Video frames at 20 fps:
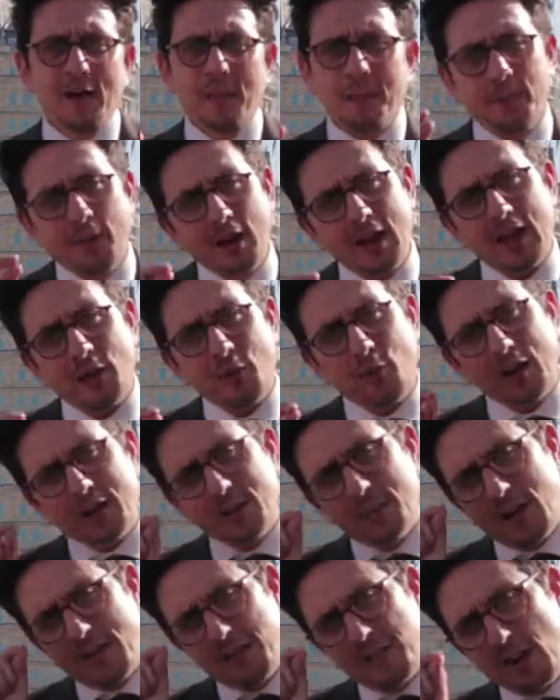One
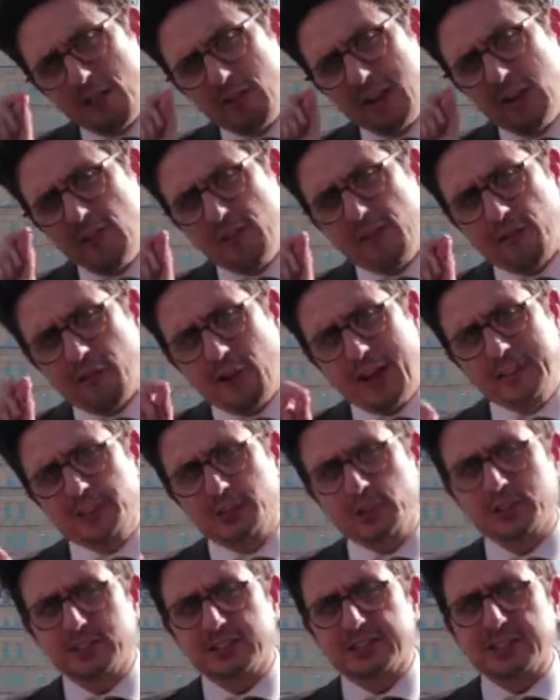of my very good
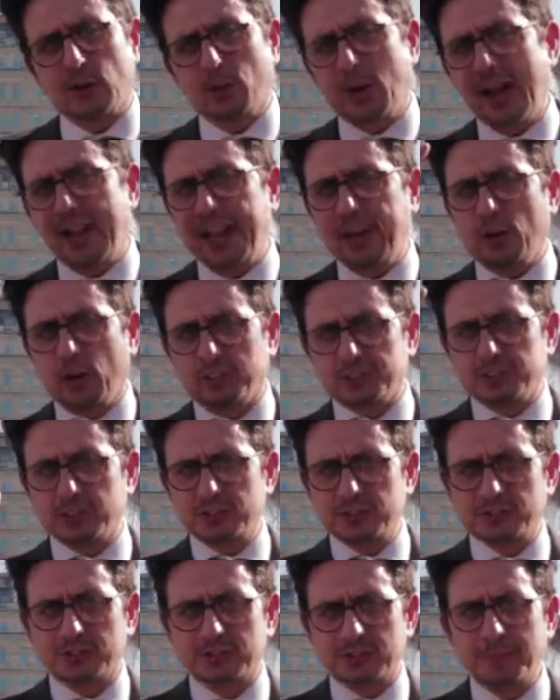friends used to sell
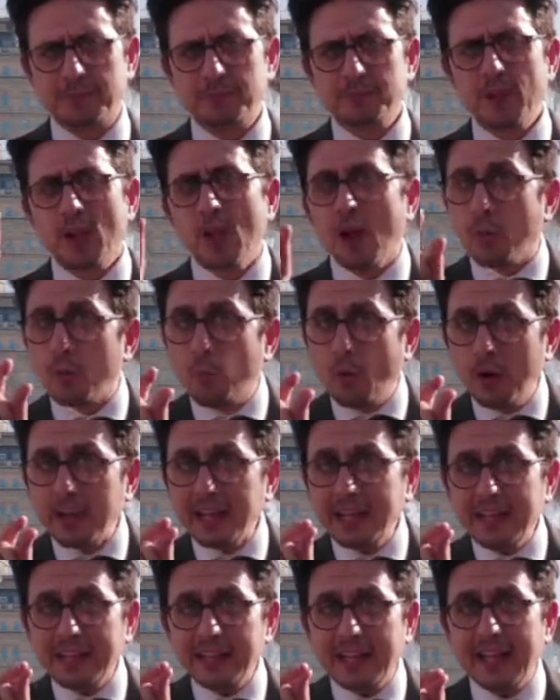helicopters. And what
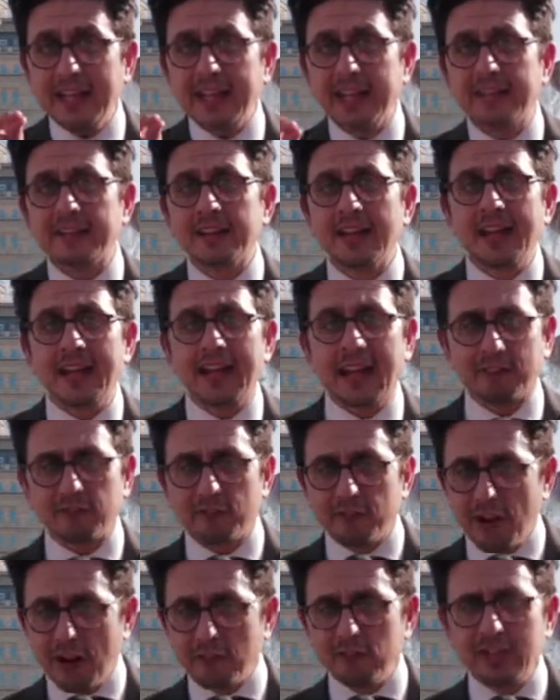he did, he had
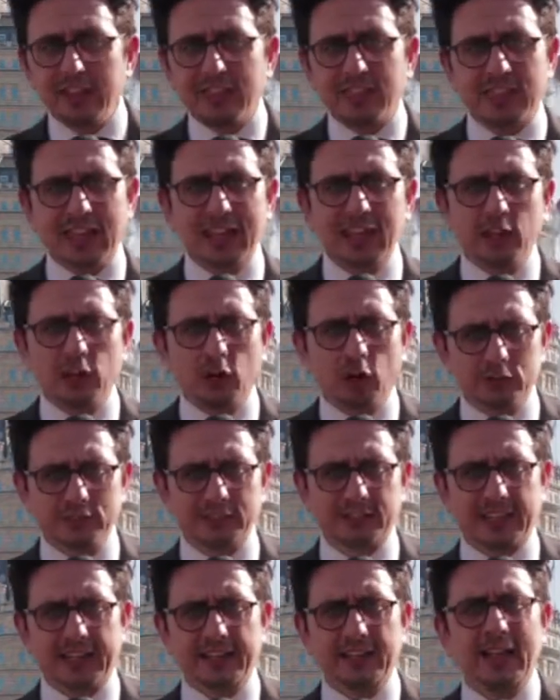very thin
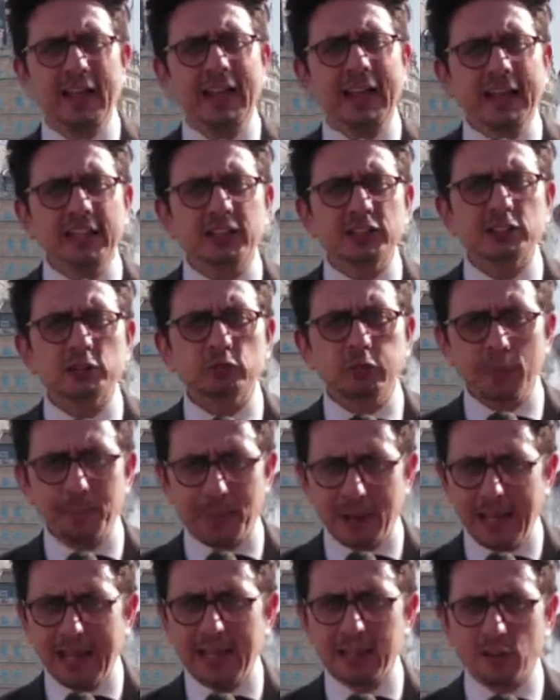content. He just
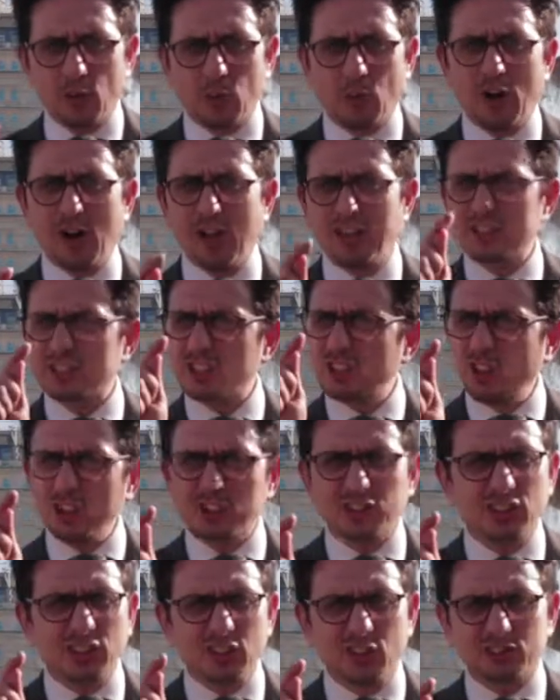repeated the words
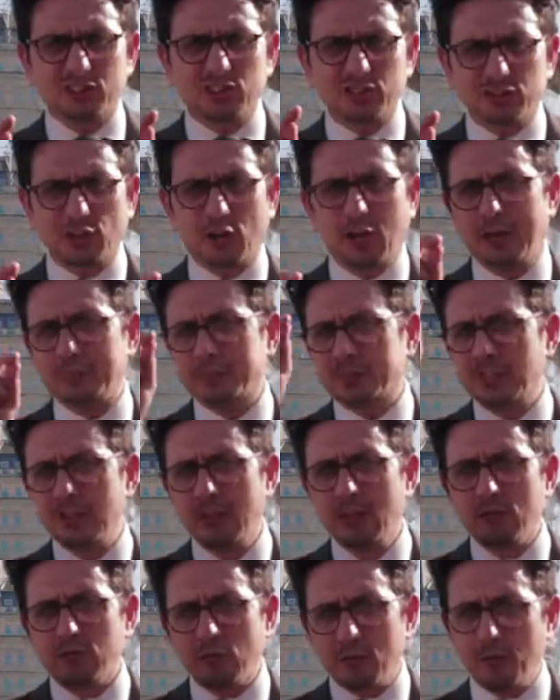lots and lots of times.
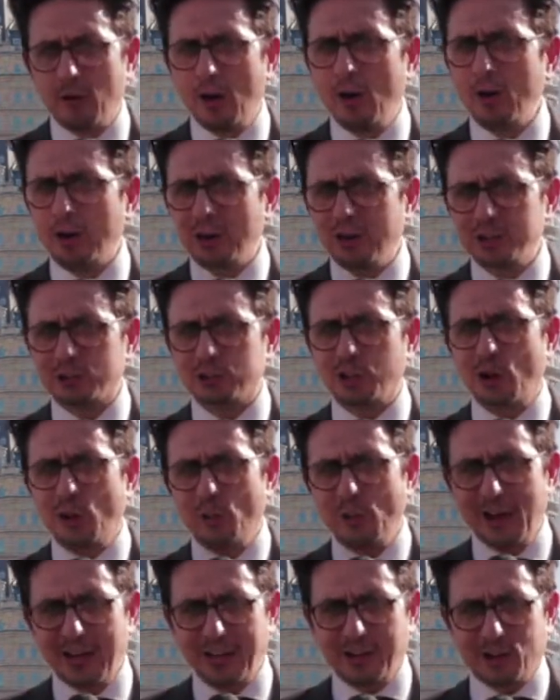Remote
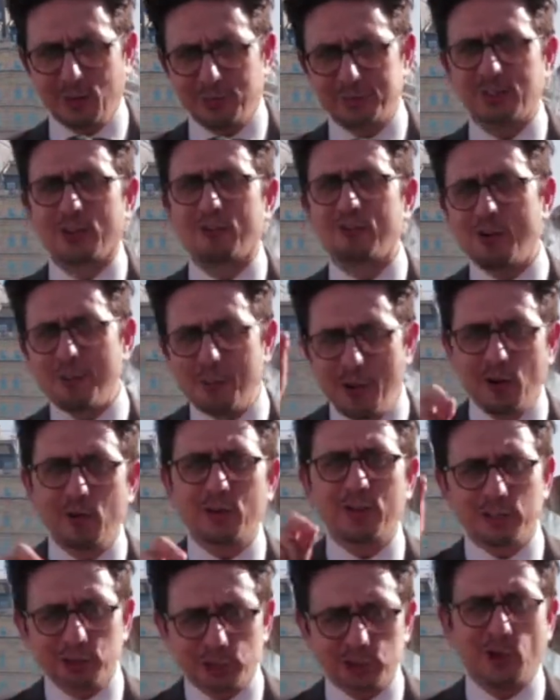control helicopter, remote
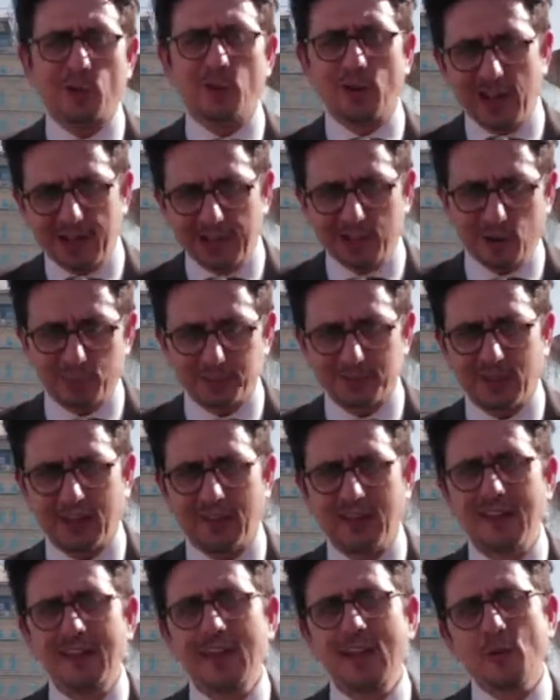control
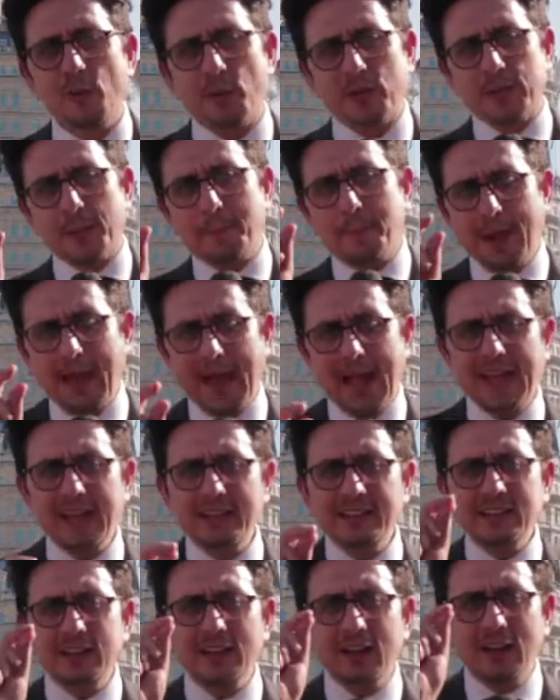helicopter. When the
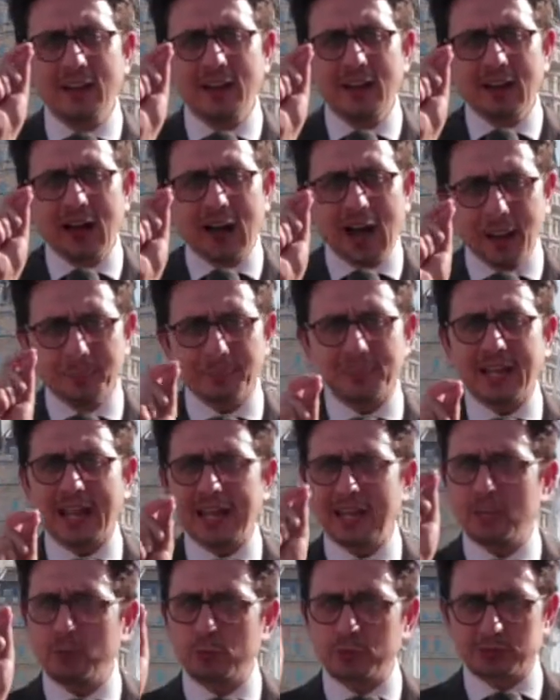Panda
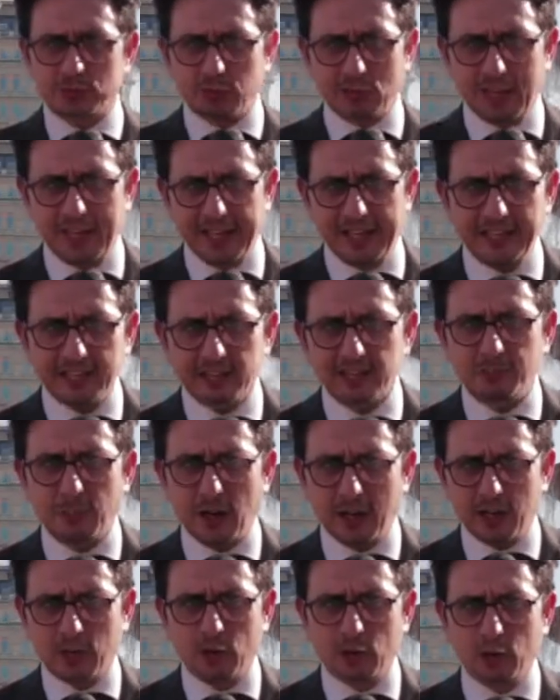update was released
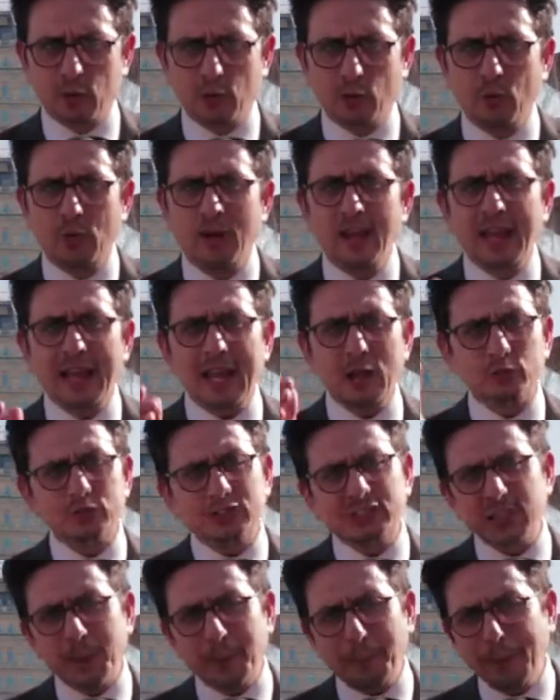by Google, it
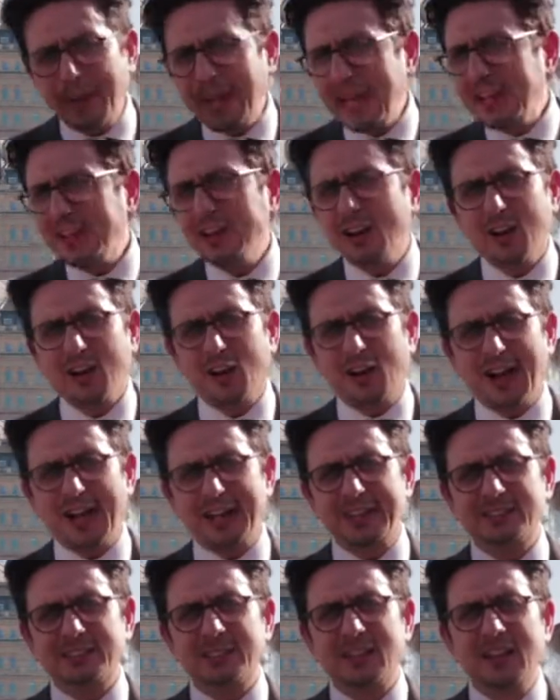was to
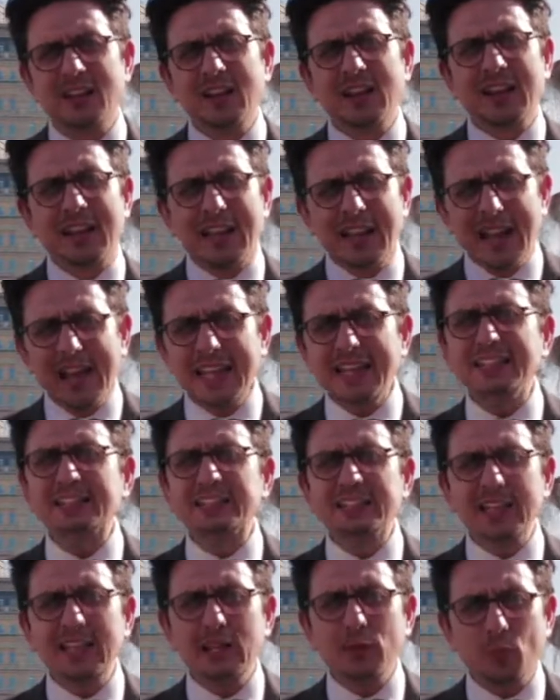penalize
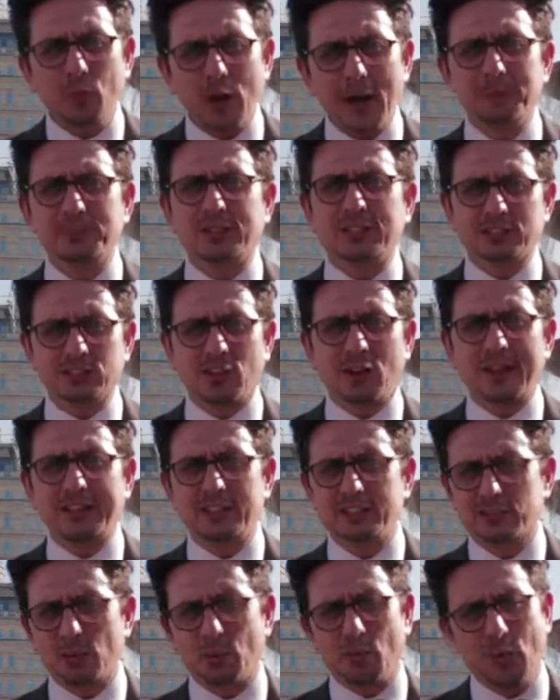lazy web
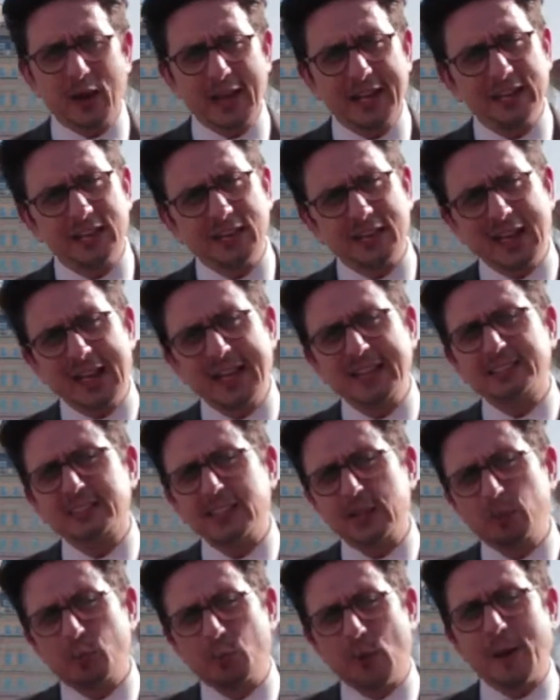designers and
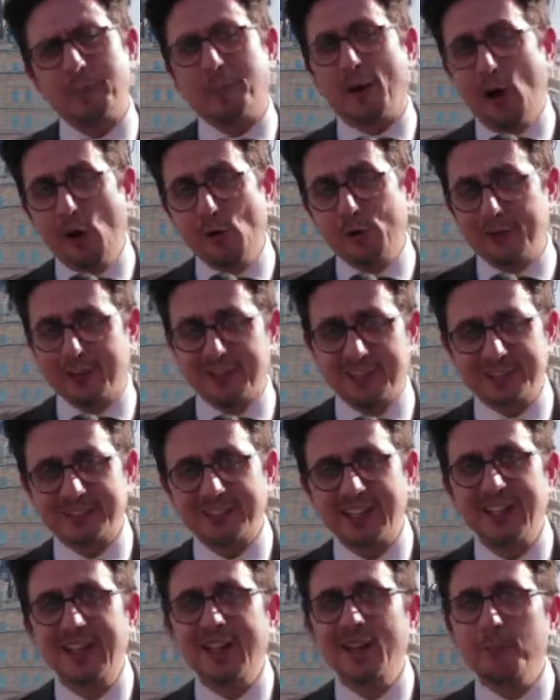lazy web
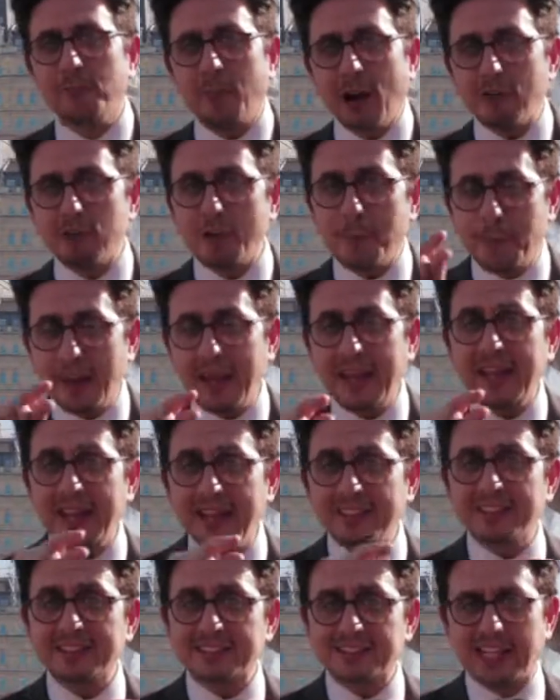owners by
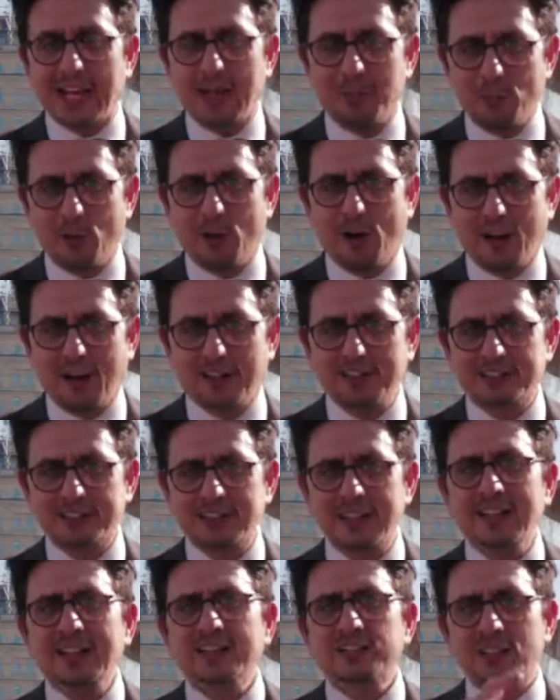repeating the same words.
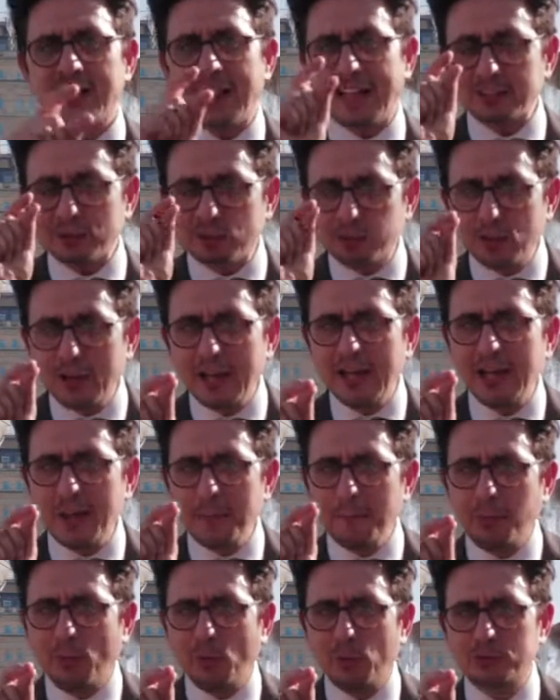So that's really
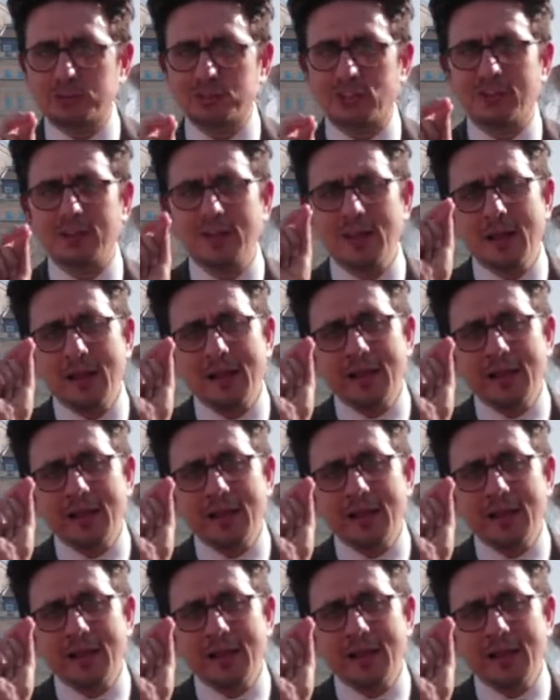important.